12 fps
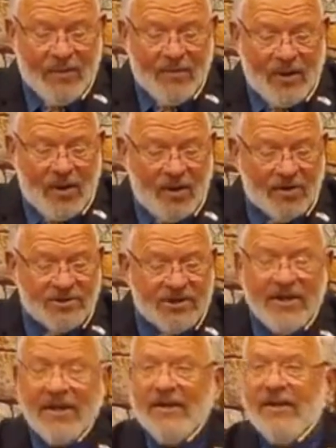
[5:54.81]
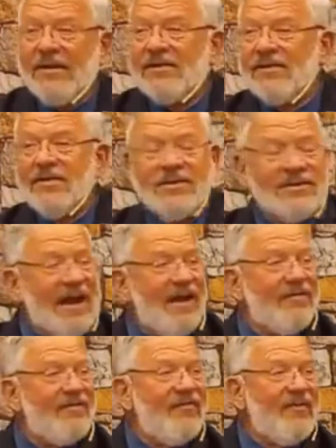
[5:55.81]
because he didn't get to the town